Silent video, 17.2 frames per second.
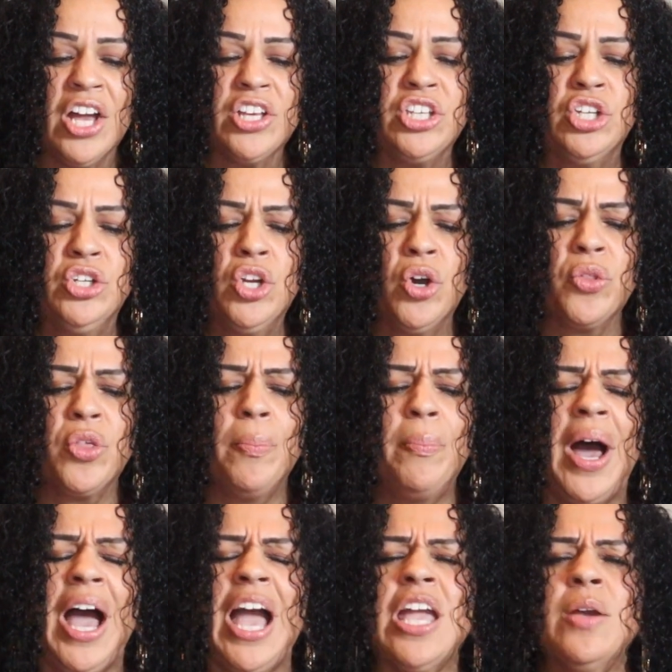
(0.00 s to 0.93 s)
You know, the
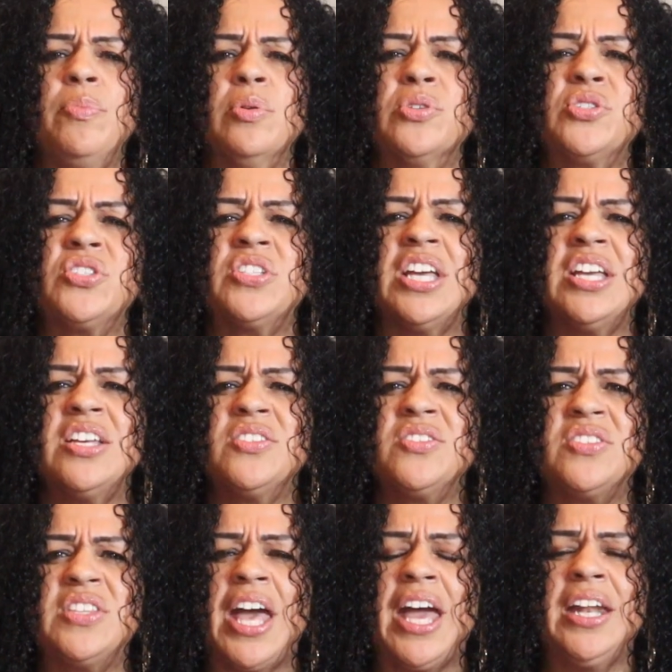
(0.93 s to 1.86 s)
Bible
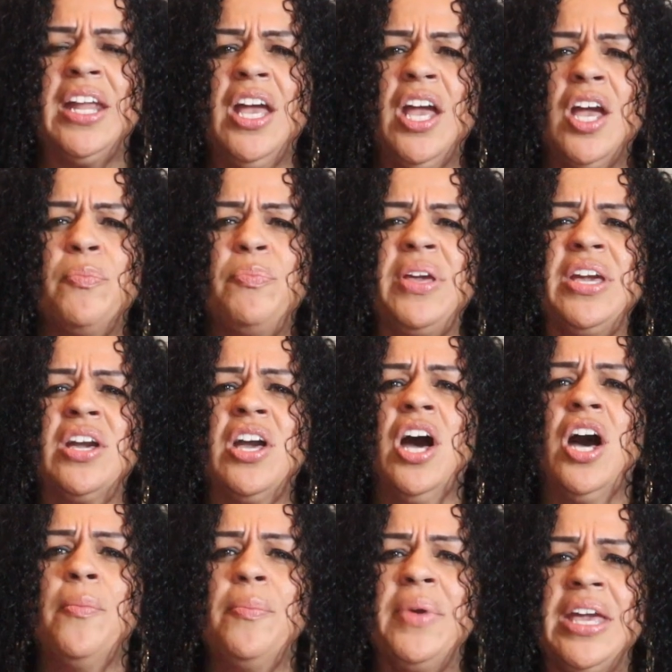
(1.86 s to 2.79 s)
says that
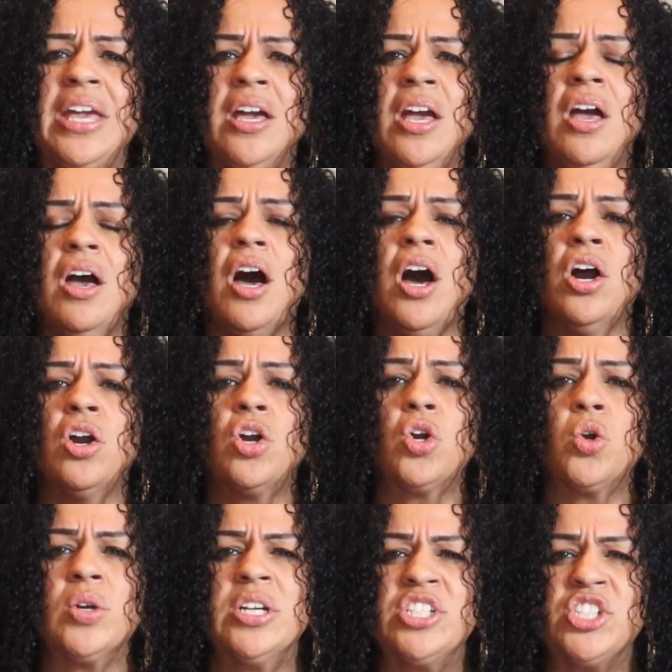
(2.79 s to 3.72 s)
becoming a
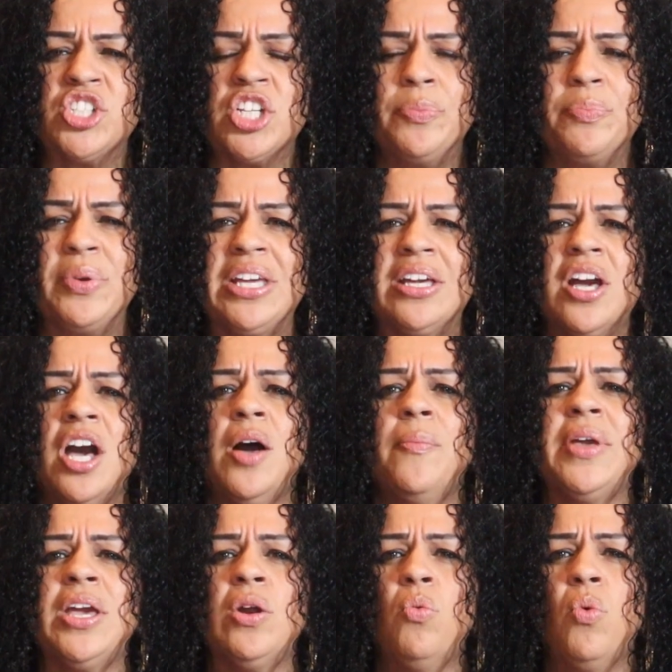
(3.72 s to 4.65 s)
Christian,
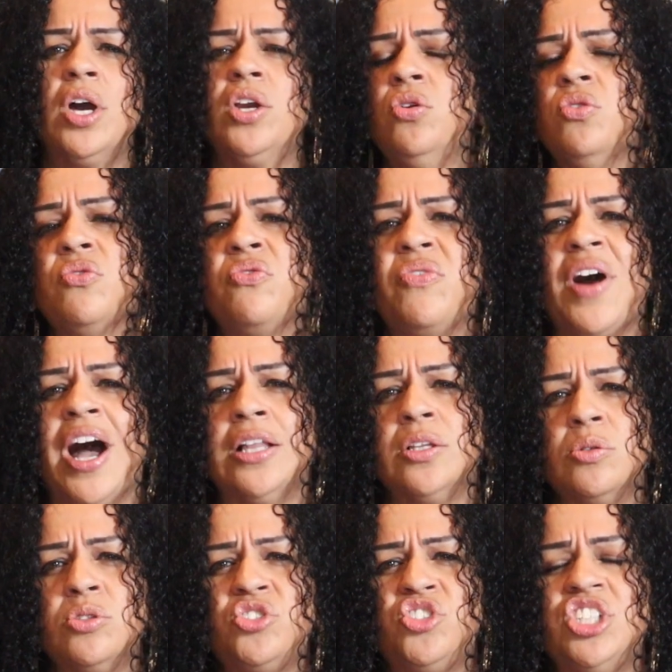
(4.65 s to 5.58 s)
becoming one who
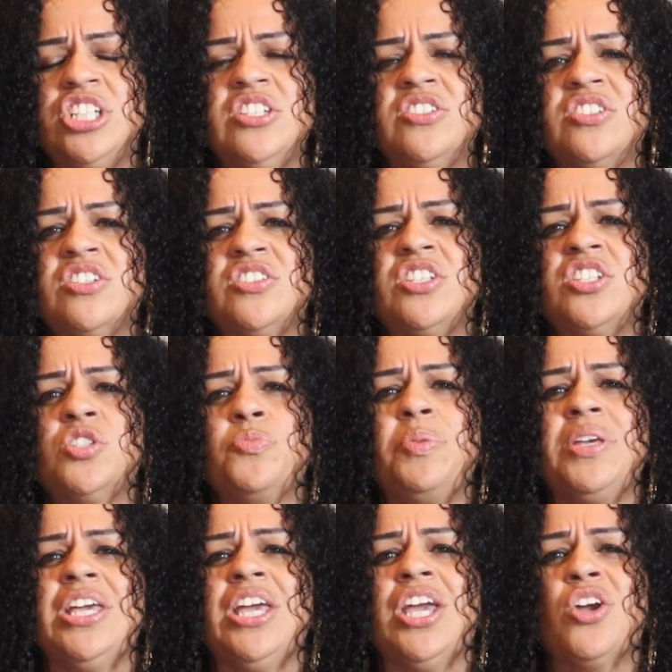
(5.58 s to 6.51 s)
follows Jesus, is
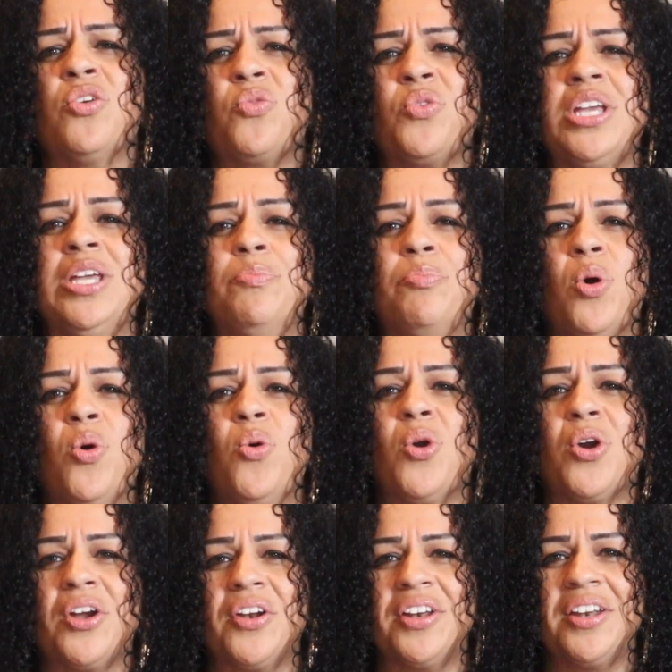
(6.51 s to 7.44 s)
being
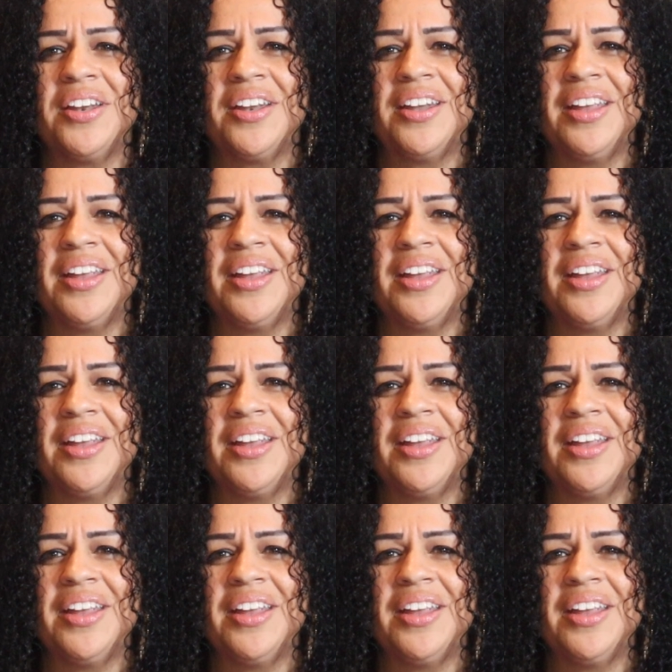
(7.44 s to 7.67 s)
reborn.